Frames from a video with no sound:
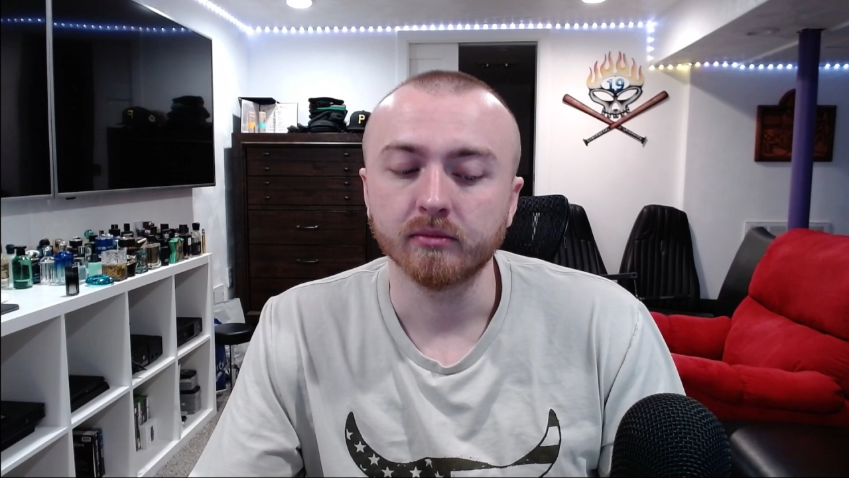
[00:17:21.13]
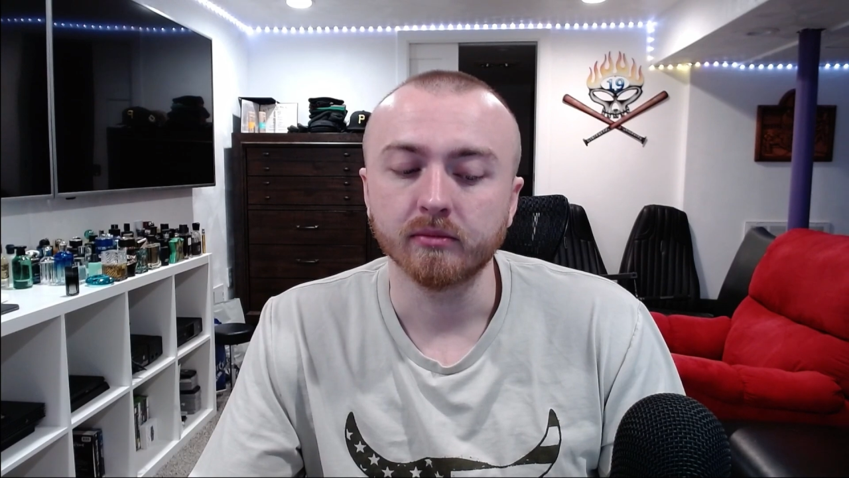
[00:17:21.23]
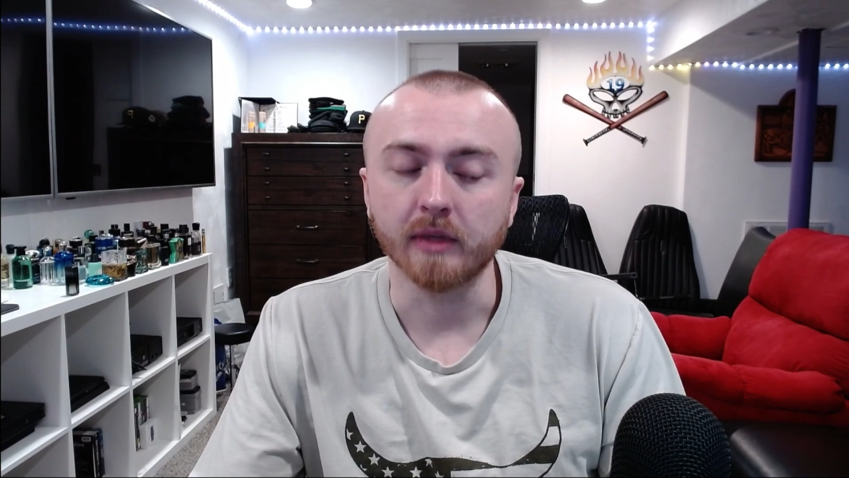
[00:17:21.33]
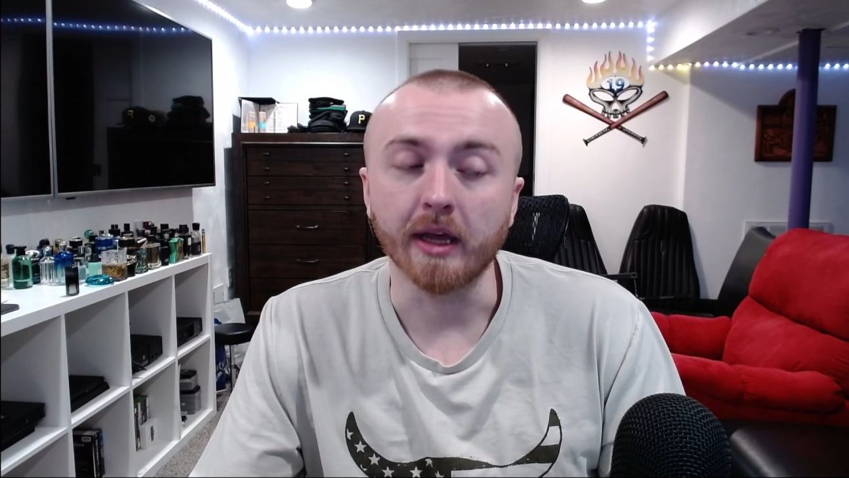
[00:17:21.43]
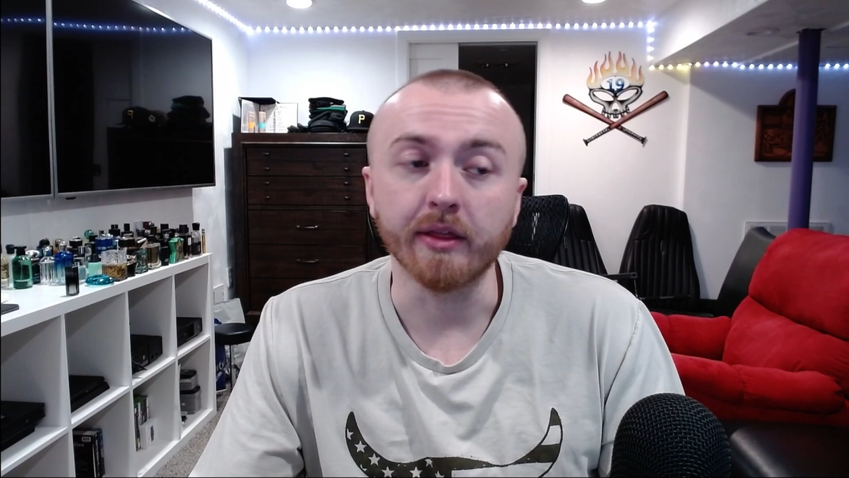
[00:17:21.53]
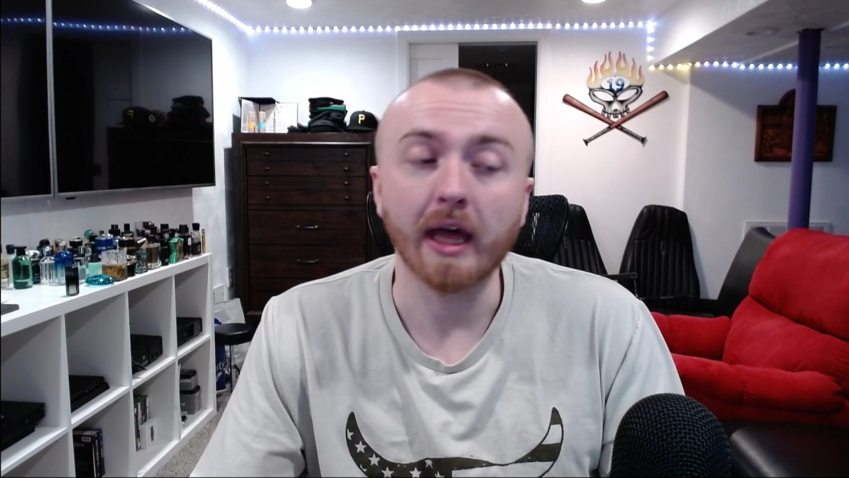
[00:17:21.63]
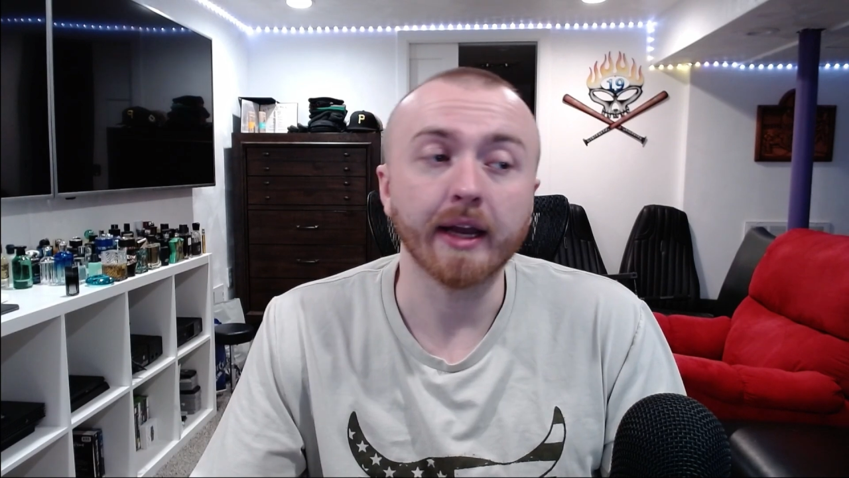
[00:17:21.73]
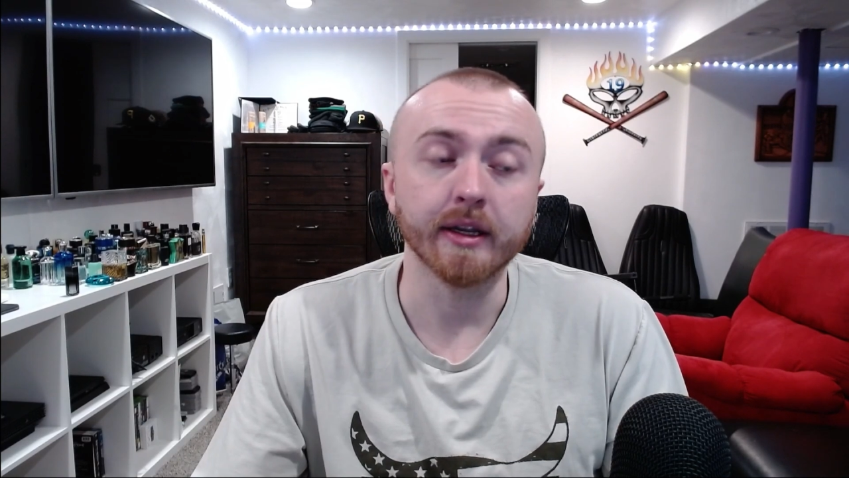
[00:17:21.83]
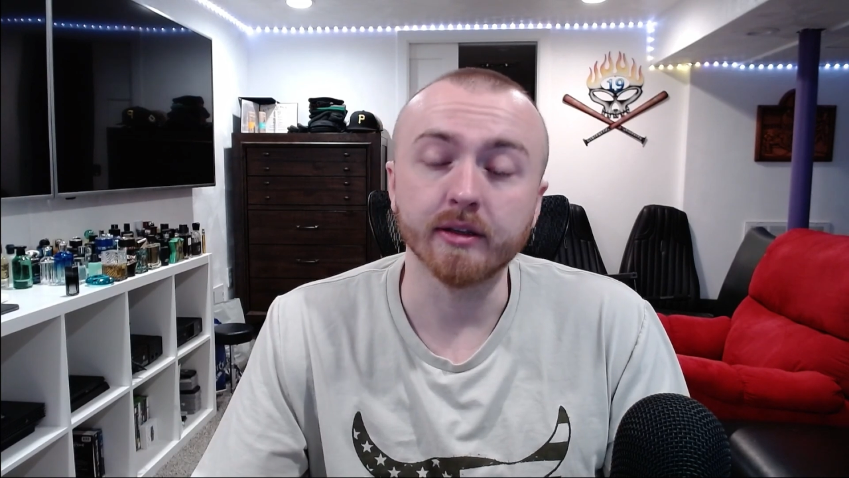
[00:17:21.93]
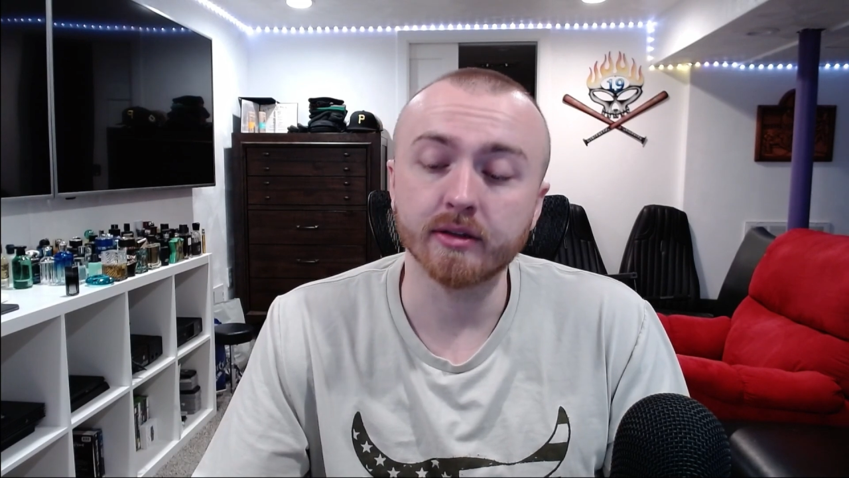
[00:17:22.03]
and that
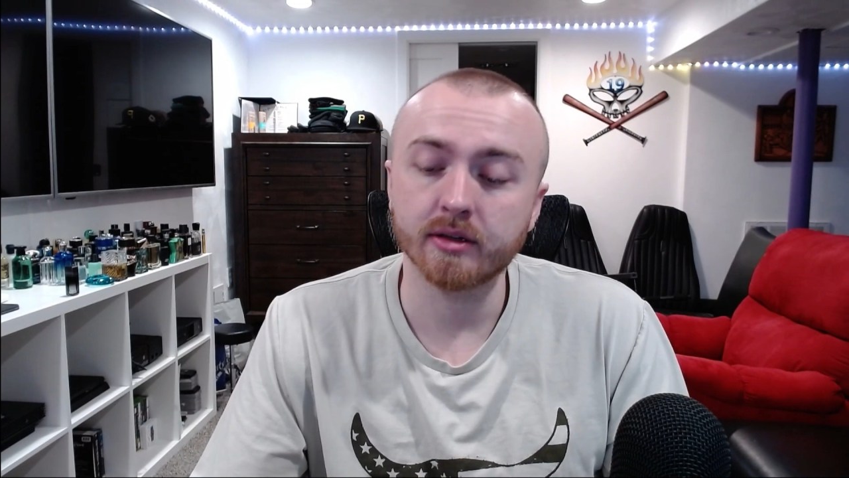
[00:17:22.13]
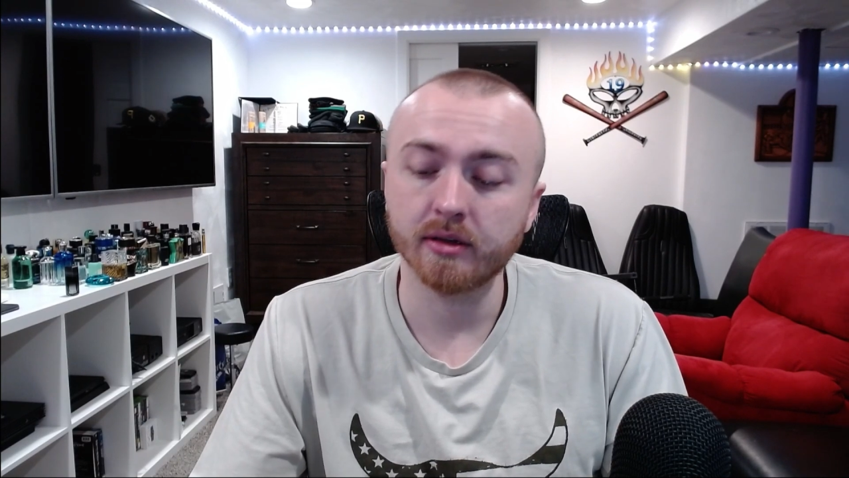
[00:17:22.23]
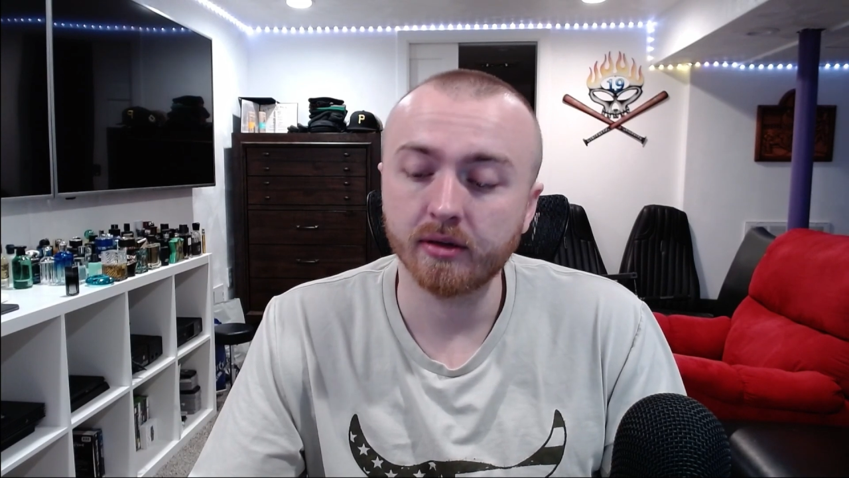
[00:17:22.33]
is